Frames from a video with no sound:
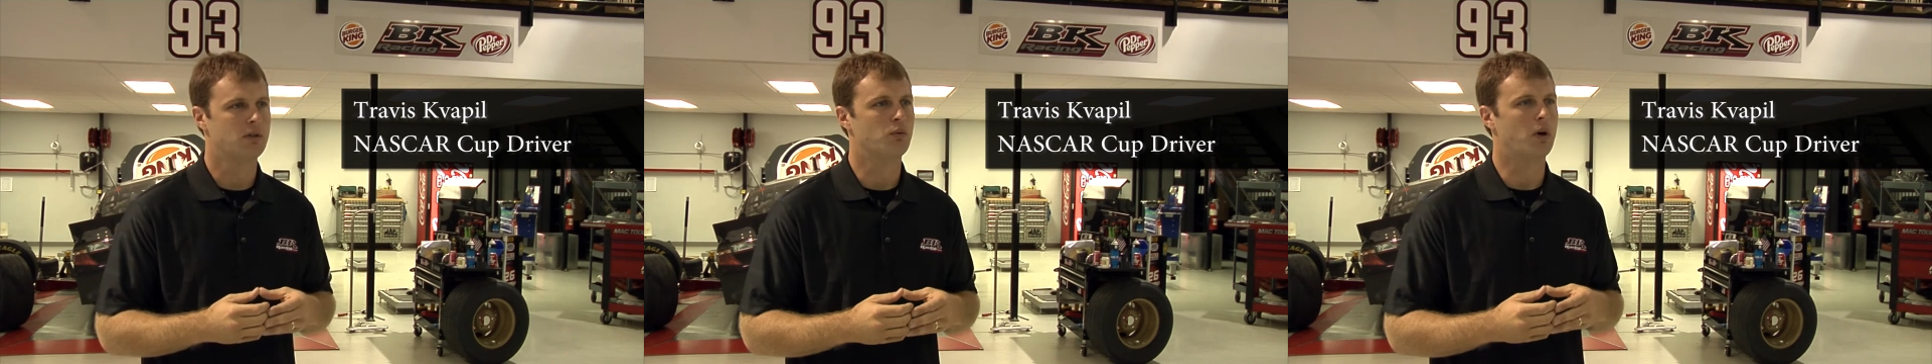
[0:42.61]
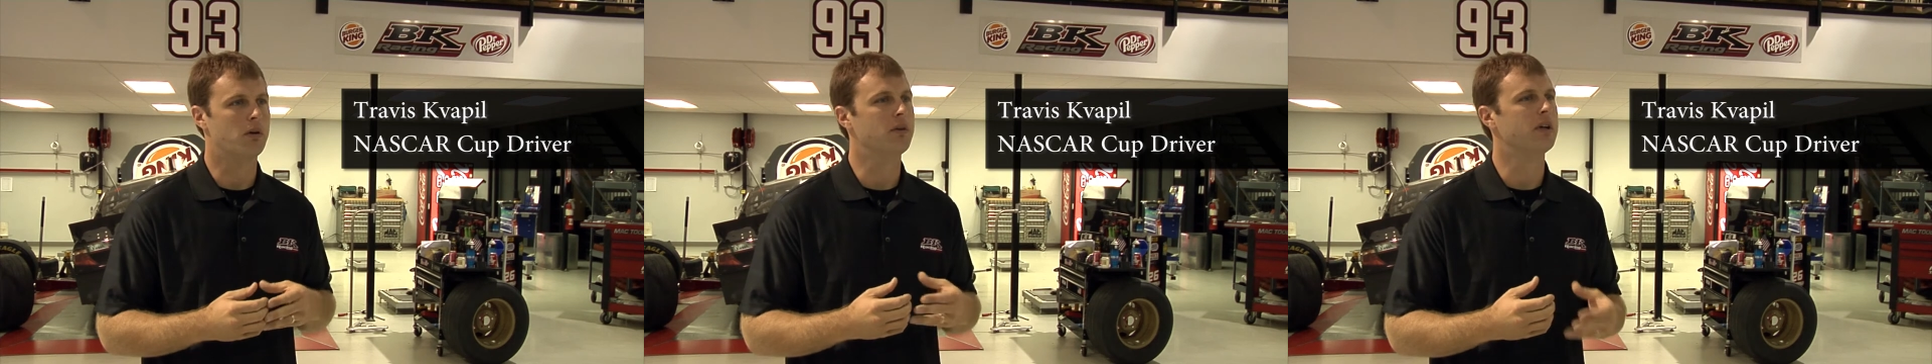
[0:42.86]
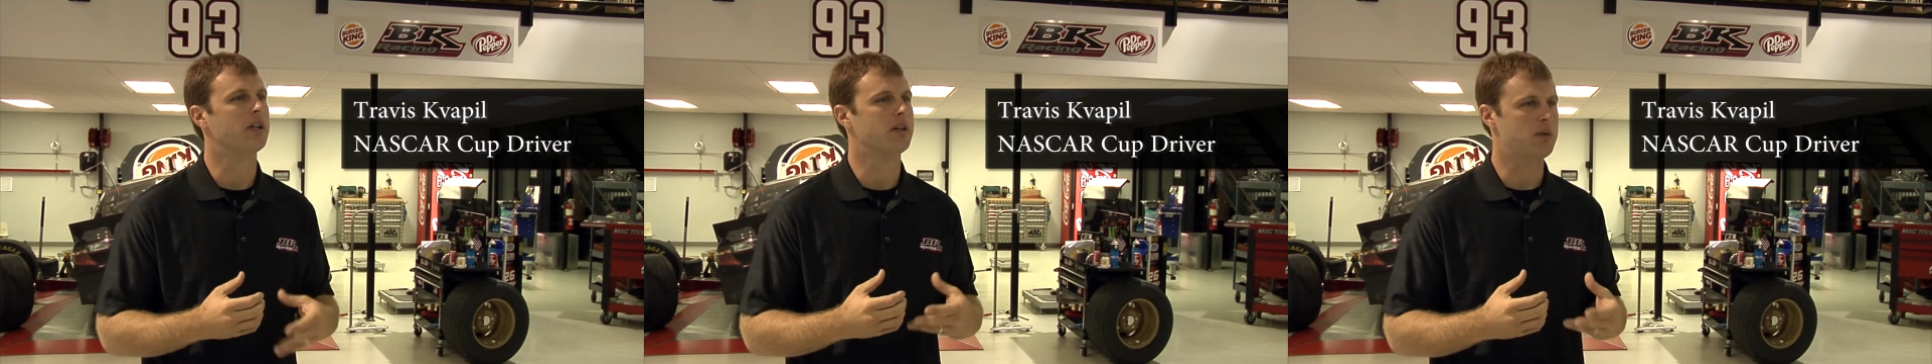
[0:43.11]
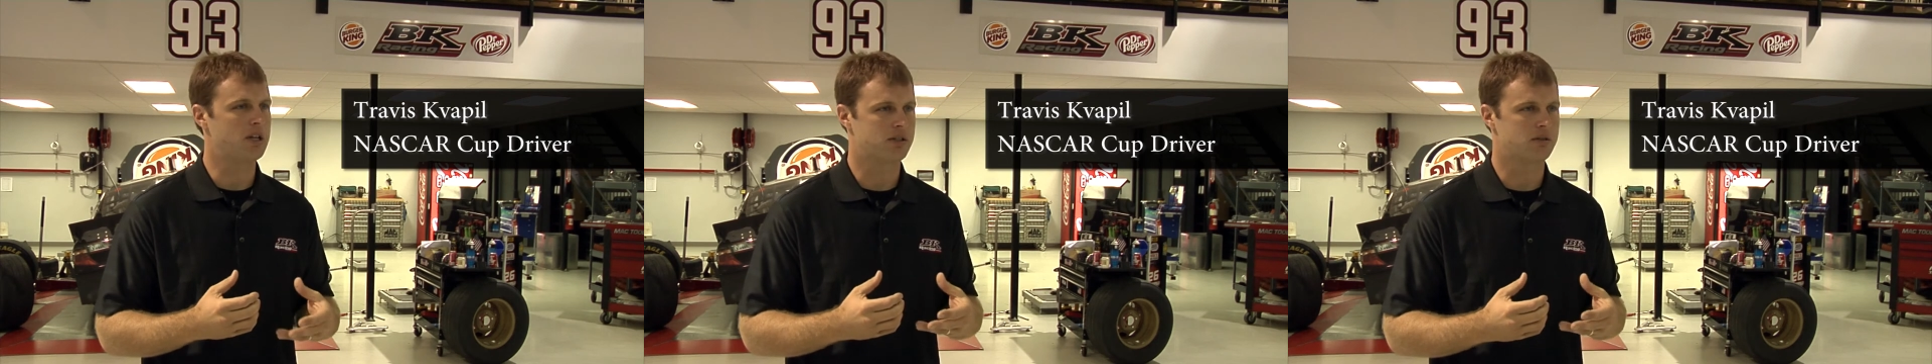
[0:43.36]
what really
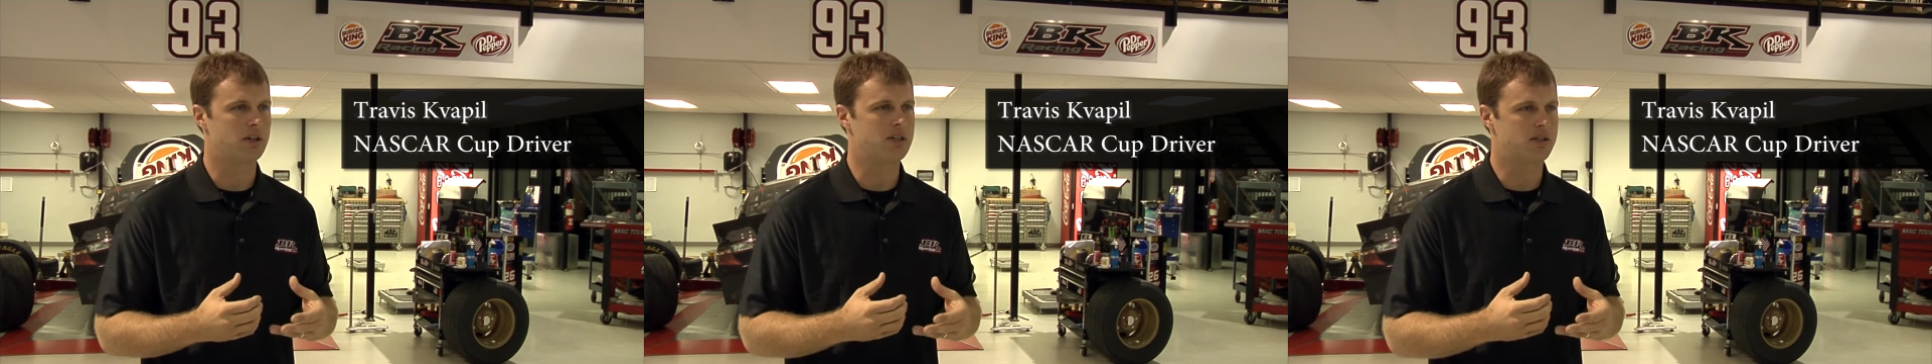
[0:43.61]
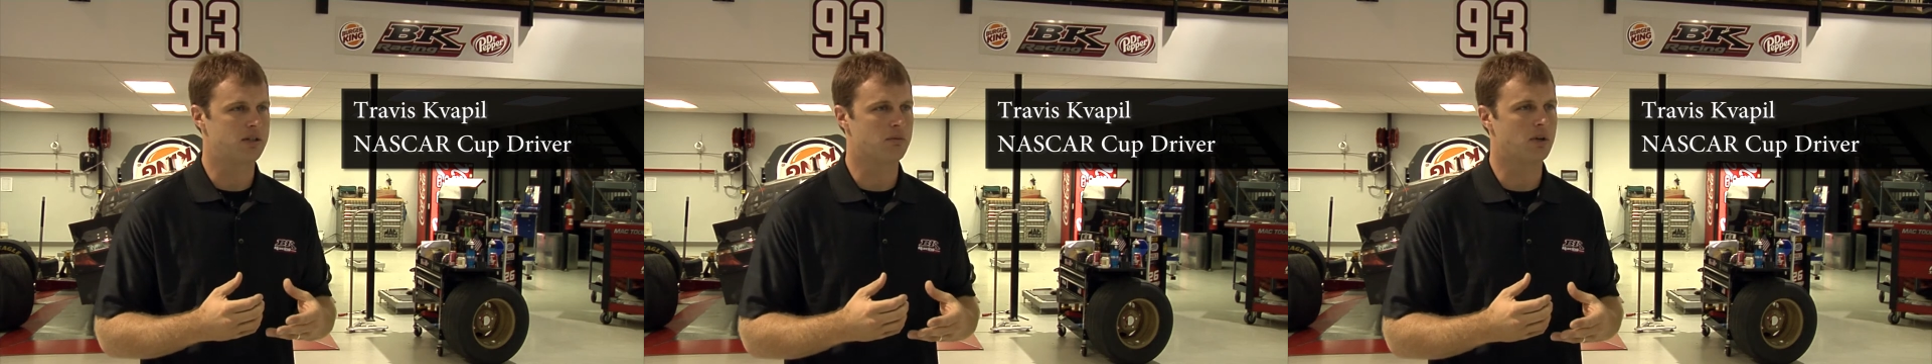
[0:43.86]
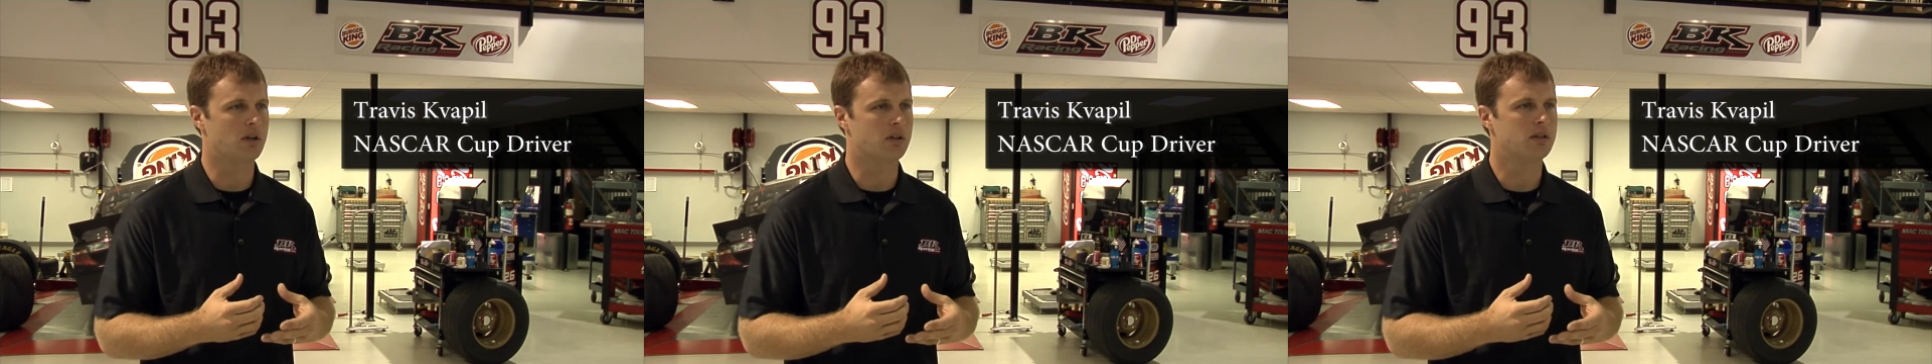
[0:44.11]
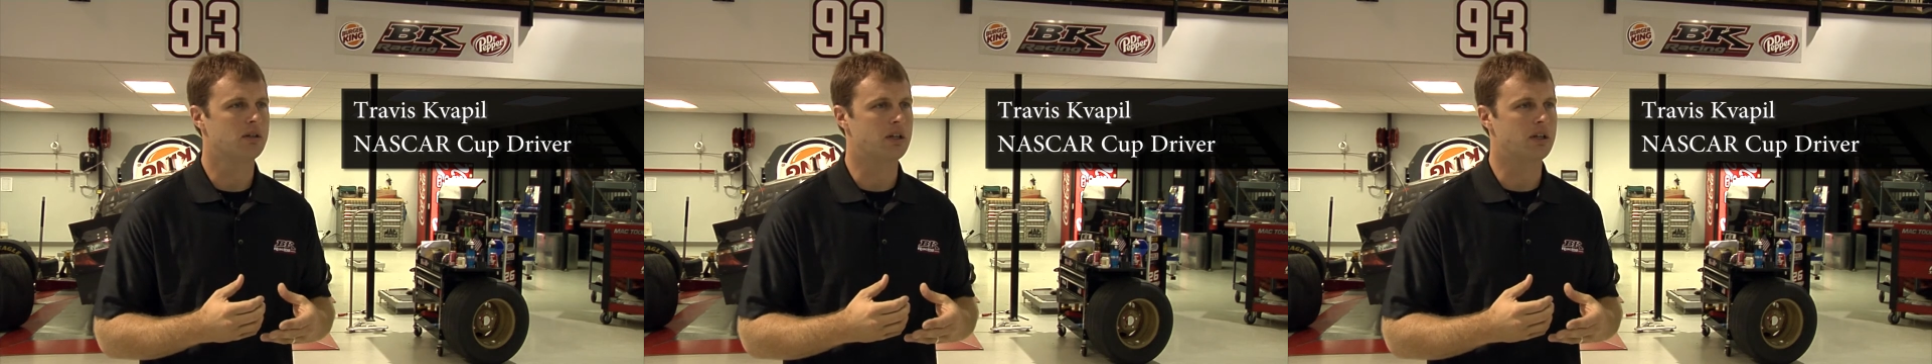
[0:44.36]
makes the race team run.